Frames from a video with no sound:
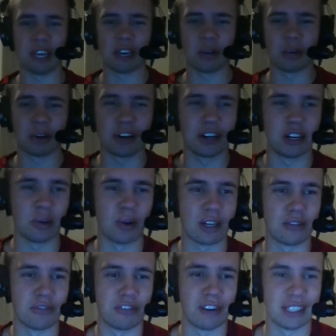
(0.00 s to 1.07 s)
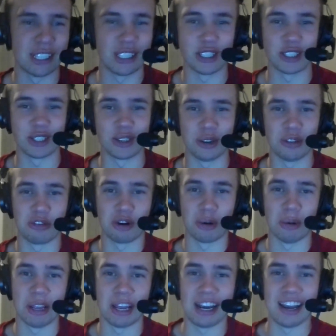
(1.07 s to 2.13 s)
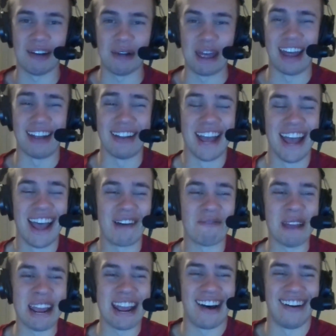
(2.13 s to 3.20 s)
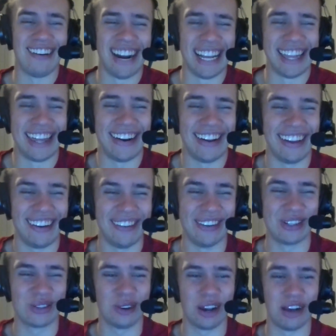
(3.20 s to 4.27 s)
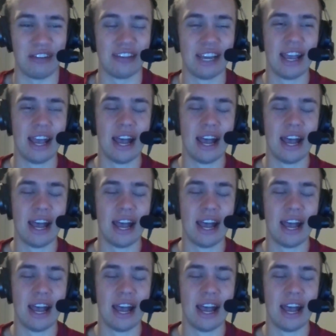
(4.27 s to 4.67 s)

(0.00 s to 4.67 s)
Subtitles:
Nick, work on your question phrasing just a little for me and help me out right there. That was rough.